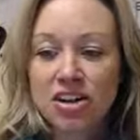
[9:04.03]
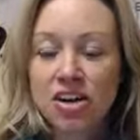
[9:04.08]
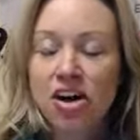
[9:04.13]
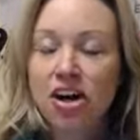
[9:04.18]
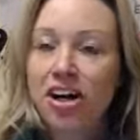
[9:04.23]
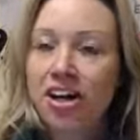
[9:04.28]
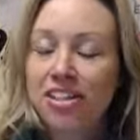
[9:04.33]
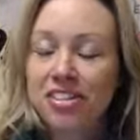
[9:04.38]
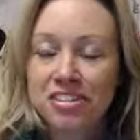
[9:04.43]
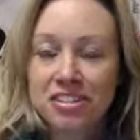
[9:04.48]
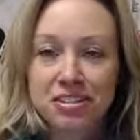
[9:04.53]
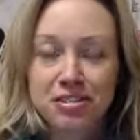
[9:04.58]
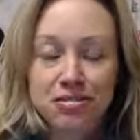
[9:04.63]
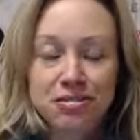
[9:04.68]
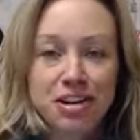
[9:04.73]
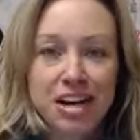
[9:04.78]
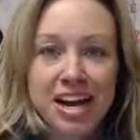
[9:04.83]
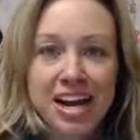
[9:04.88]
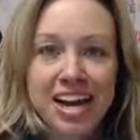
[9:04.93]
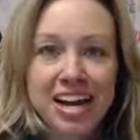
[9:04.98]
all these
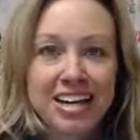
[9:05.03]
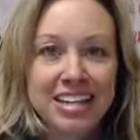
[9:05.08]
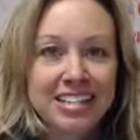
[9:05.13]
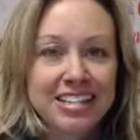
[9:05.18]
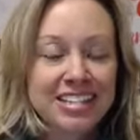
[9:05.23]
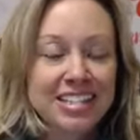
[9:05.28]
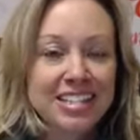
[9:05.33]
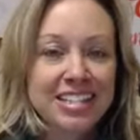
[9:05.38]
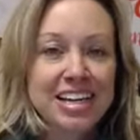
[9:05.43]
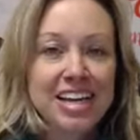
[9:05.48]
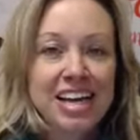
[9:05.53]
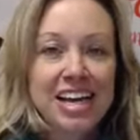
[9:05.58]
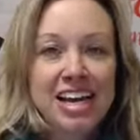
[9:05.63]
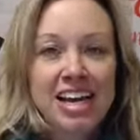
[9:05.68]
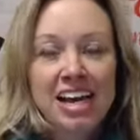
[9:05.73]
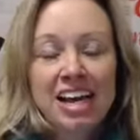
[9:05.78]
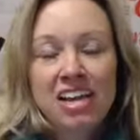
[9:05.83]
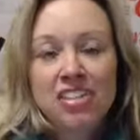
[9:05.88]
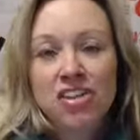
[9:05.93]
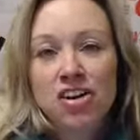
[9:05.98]
friends, and
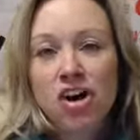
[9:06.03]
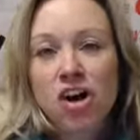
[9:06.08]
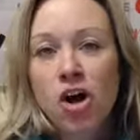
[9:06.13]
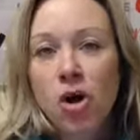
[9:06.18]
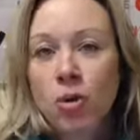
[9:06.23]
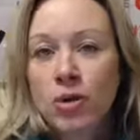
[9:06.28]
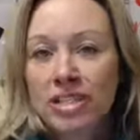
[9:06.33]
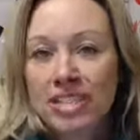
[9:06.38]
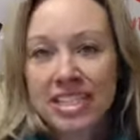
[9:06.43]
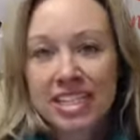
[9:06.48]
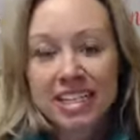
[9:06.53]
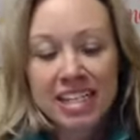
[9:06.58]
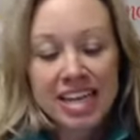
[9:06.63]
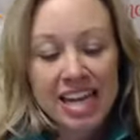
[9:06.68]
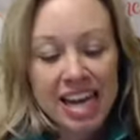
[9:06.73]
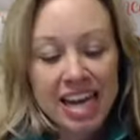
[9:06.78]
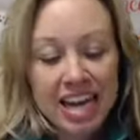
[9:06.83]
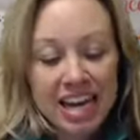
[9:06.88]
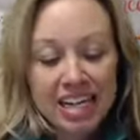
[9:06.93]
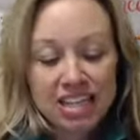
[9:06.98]
they're always
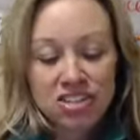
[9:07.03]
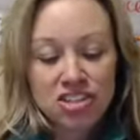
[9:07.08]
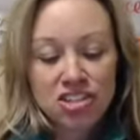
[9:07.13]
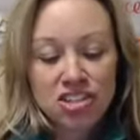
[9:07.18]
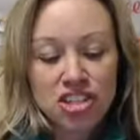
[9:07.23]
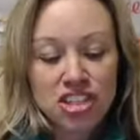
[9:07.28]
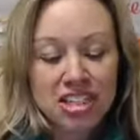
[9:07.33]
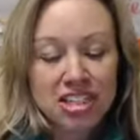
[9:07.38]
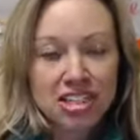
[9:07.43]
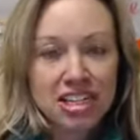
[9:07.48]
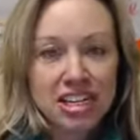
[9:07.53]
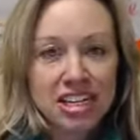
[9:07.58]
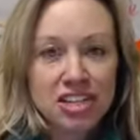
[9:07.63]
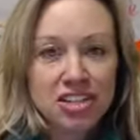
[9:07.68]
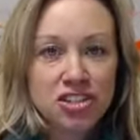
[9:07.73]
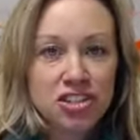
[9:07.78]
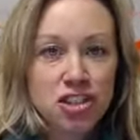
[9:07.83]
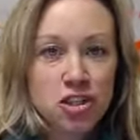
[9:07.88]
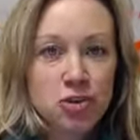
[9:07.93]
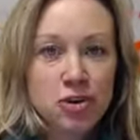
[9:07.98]
engaged
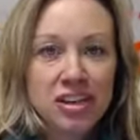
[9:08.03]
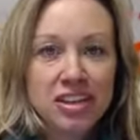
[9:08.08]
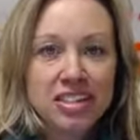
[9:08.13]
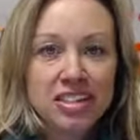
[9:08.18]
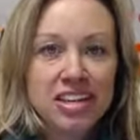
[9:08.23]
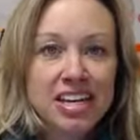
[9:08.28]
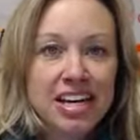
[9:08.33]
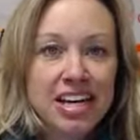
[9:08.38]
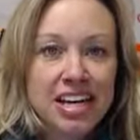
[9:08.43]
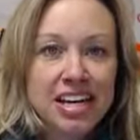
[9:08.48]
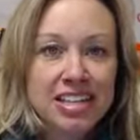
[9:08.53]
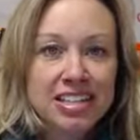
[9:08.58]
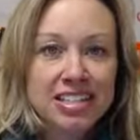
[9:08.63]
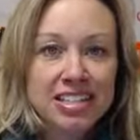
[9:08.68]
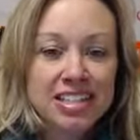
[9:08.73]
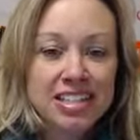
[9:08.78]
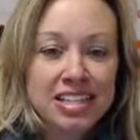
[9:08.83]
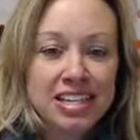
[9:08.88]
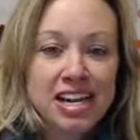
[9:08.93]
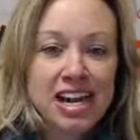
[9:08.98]
and doing things
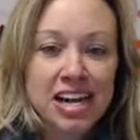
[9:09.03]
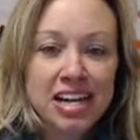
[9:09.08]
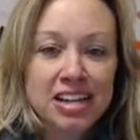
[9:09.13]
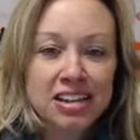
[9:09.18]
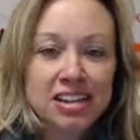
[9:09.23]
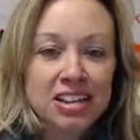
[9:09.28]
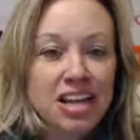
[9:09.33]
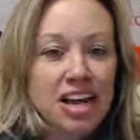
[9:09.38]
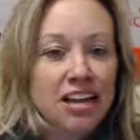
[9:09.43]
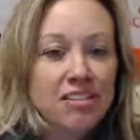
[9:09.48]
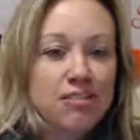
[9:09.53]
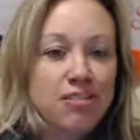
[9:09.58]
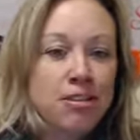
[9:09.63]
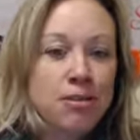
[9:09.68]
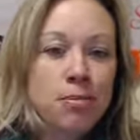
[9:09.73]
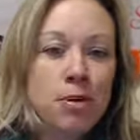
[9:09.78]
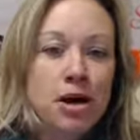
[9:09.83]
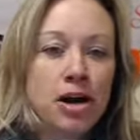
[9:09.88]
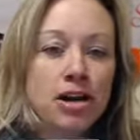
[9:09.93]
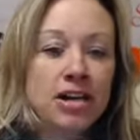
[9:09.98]
and kind of the life of the
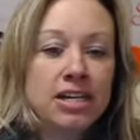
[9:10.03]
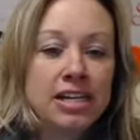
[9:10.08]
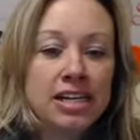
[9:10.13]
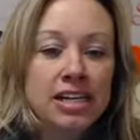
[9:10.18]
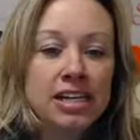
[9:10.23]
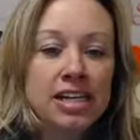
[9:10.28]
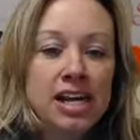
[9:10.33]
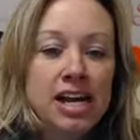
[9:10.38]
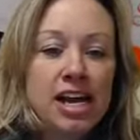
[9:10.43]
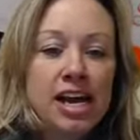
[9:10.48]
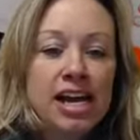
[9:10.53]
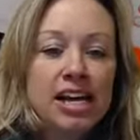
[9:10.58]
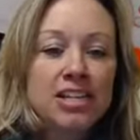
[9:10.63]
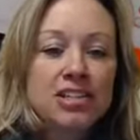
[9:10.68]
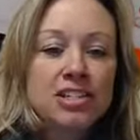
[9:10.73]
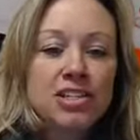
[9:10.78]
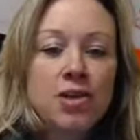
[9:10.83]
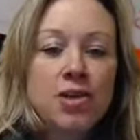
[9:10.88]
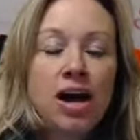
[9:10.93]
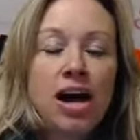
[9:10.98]
party. And
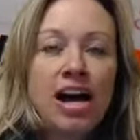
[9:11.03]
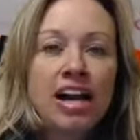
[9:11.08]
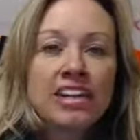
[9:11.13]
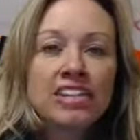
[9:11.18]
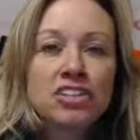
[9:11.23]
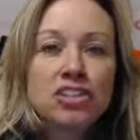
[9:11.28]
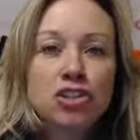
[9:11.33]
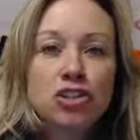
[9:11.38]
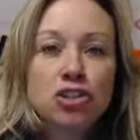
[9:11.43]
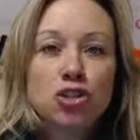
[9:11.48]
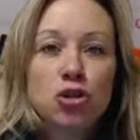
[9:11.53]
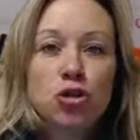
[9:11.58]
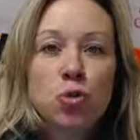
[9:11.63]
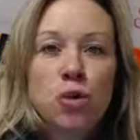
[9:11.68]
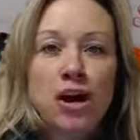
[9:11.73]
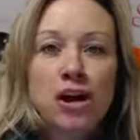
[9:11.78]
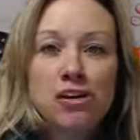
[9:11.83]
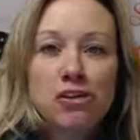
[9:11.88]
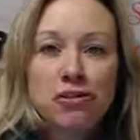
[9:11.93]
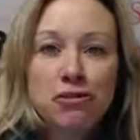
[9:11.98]
so I's are
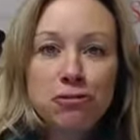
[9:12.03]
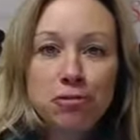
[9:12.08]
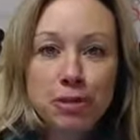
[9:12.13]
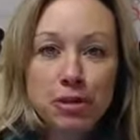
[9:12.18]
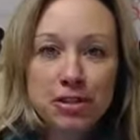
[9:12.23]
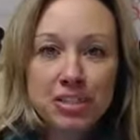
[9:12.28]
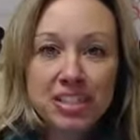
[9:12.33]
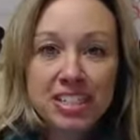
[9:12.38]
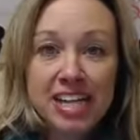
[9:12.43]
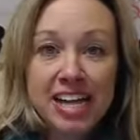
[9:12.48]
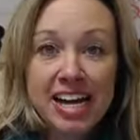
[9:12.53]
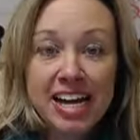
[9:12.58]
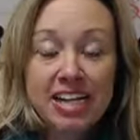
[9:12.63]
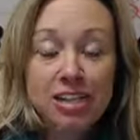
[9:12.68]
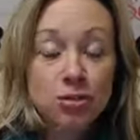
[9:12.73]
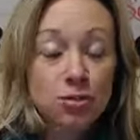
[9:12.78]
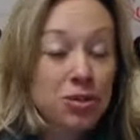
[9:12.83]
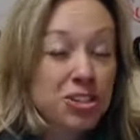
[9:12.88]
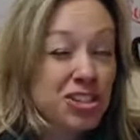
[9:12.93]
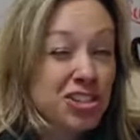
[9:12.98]

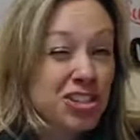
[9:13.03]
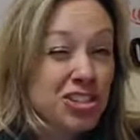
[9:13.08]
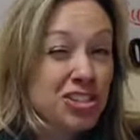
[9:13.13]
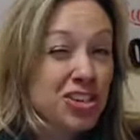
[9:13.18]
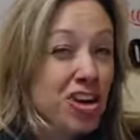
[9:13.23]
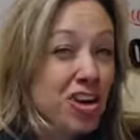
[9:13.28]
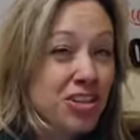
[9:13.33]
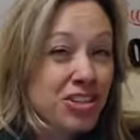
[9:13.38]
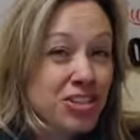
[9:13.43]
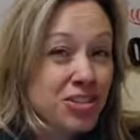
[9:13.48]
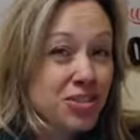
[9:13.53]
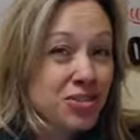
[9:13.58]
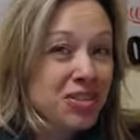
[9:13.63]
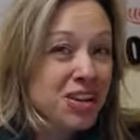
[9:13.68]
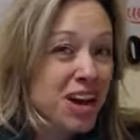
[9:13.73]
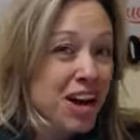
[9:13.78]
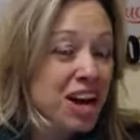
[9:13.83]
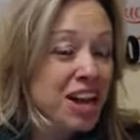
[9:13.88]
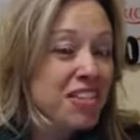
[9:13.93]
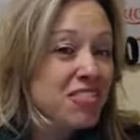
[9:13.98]
12%, which is also
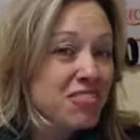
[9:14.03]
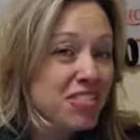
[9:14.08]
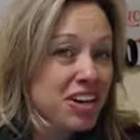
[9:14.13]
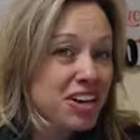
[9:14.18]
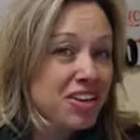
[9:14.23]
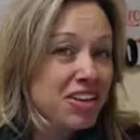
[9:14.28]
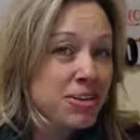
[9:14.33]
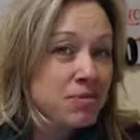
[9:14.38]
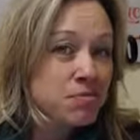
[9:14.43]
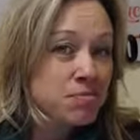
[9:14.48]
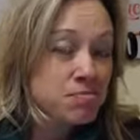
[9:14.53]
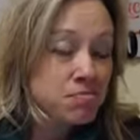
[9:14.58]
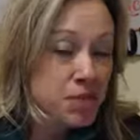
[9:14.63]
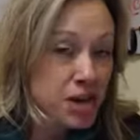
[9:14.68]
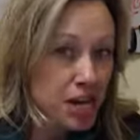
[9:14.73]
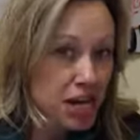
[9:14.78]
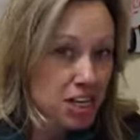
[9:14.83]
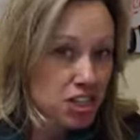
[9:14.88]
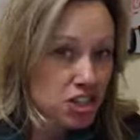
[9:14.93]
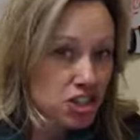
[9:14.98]
not very
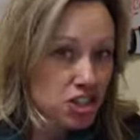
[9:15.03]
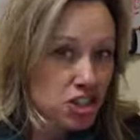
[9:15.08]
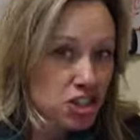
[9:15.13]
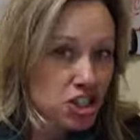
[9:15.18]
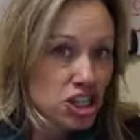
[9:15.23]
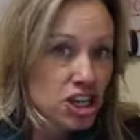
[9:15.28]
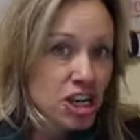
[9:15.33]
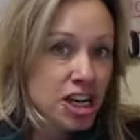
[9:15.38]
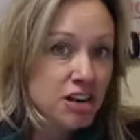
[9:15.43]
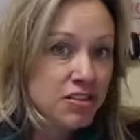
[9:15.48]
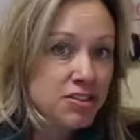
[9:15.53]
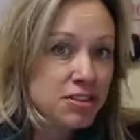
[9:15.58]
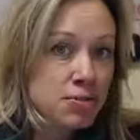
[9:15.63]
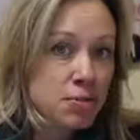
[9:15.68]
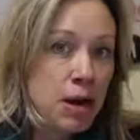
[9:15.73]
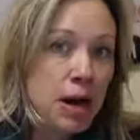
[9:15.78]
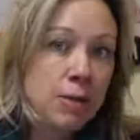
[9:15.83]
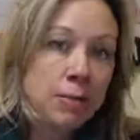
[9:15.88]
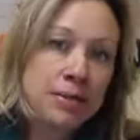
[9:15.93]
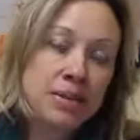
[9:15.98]
much of the
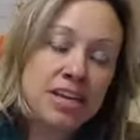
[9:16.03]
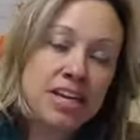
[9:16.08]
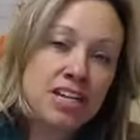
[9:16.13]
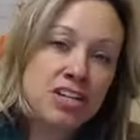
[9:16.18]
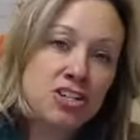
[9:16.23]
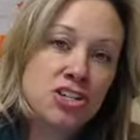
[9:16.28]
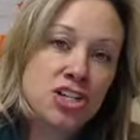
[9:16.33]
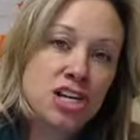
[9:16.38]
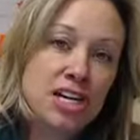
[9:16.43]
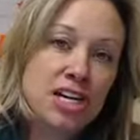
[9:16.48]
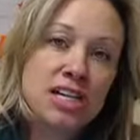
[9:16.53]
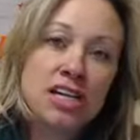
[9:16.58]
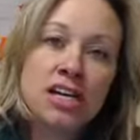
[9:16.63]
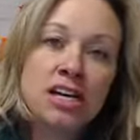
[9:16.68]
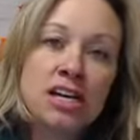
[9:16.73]
population.